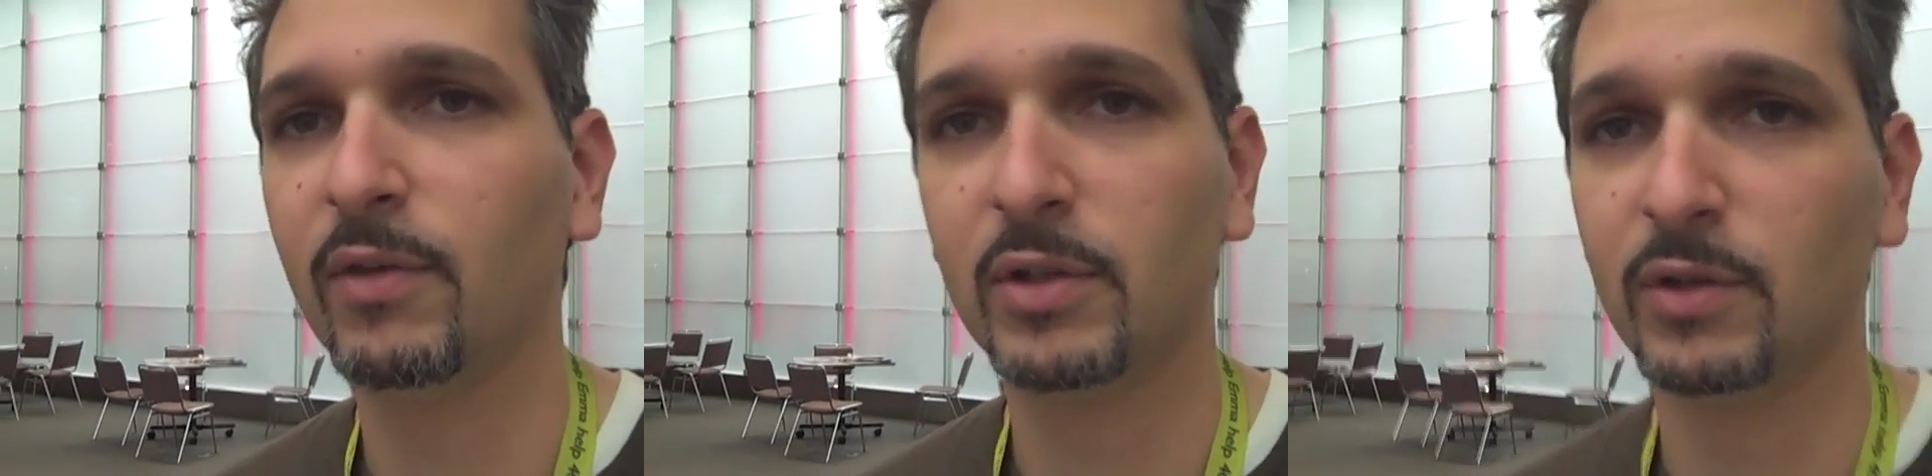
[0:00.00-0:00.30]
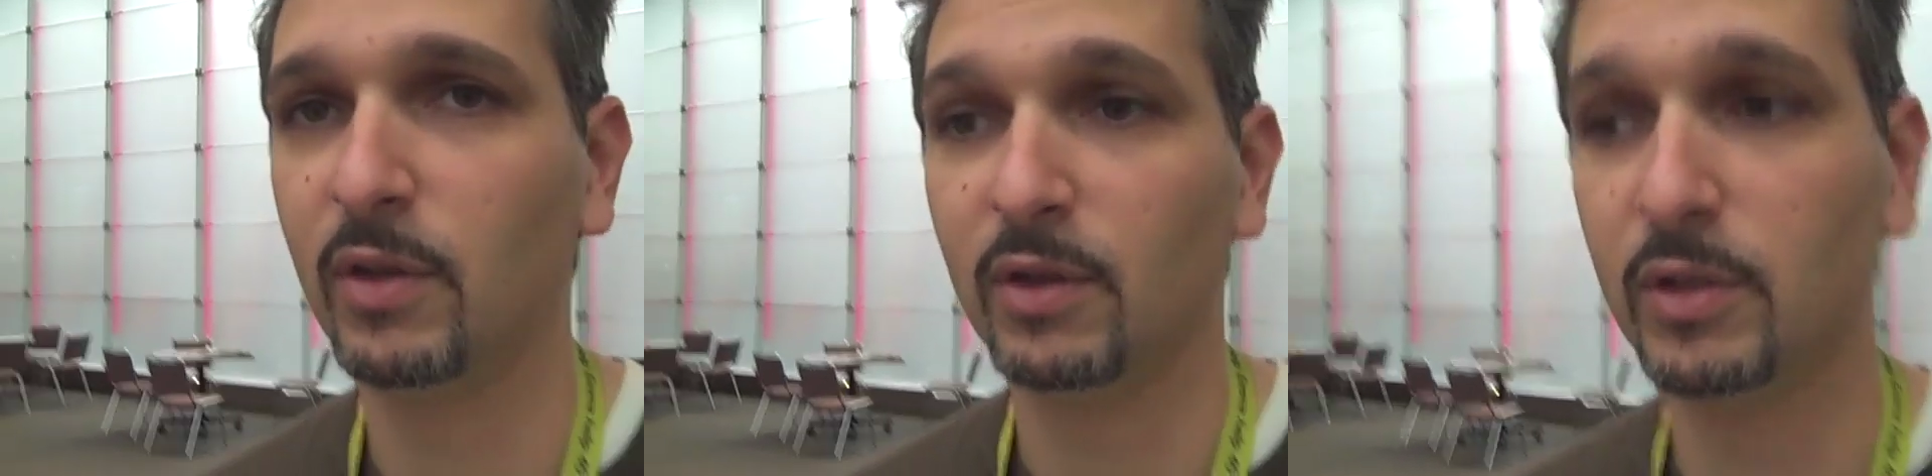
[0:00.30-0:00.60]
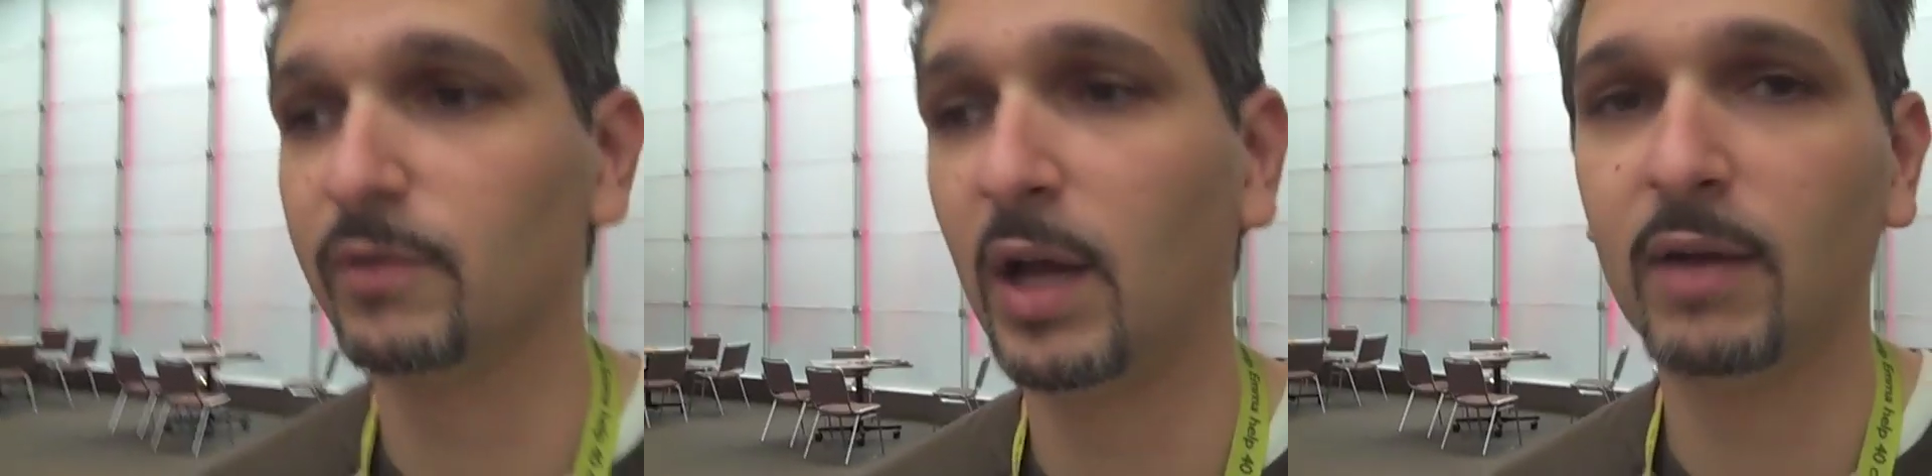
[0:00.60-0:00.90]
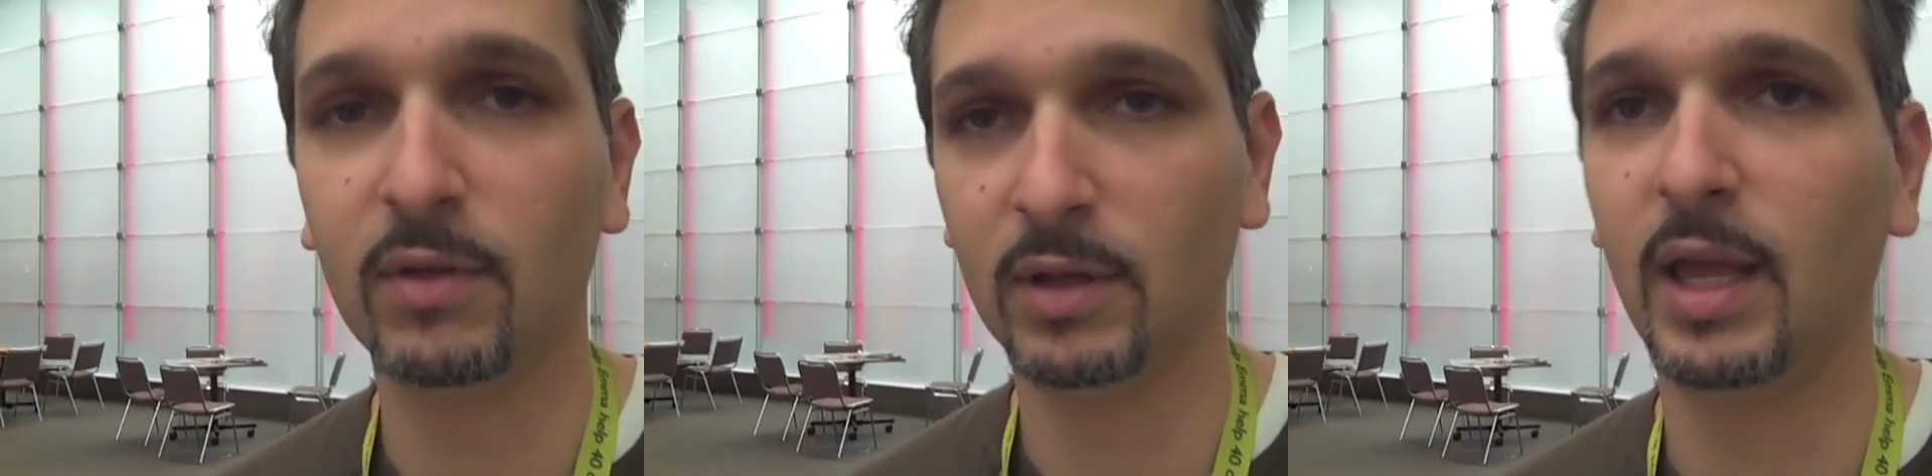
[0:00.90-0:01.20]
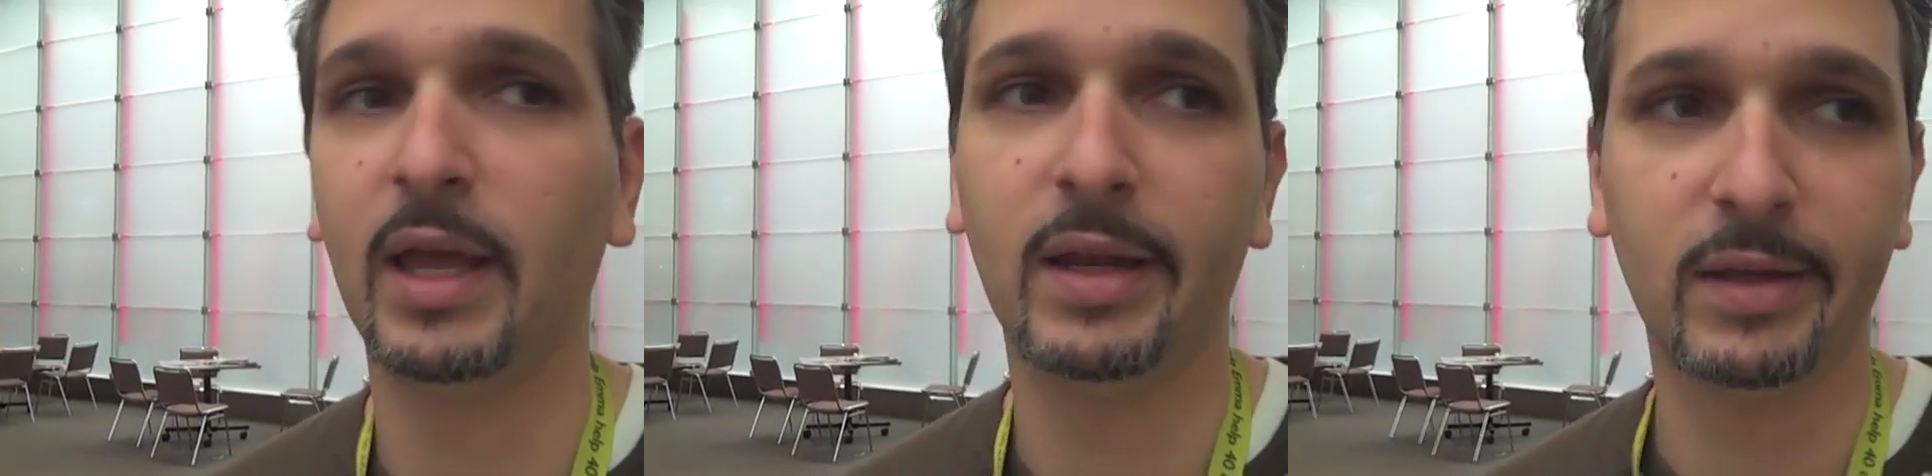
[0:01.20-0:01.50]
for su the survival
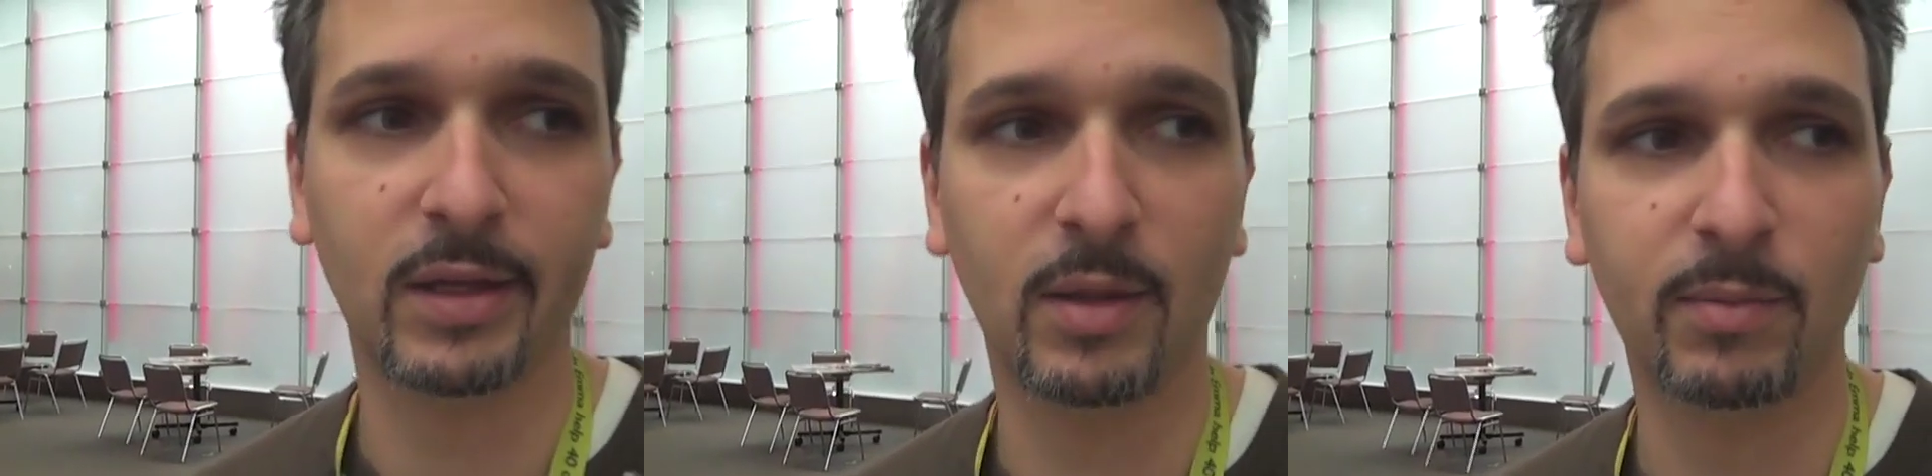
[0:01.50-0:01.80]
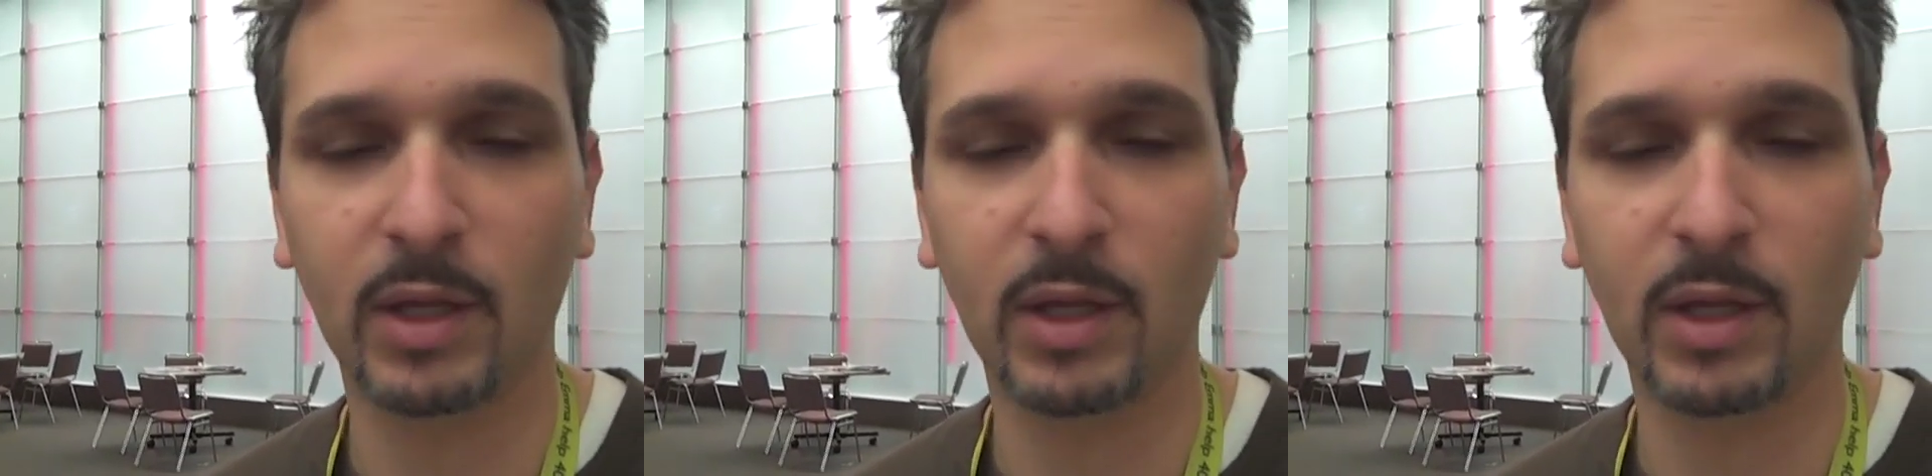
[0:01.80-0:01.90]
and um,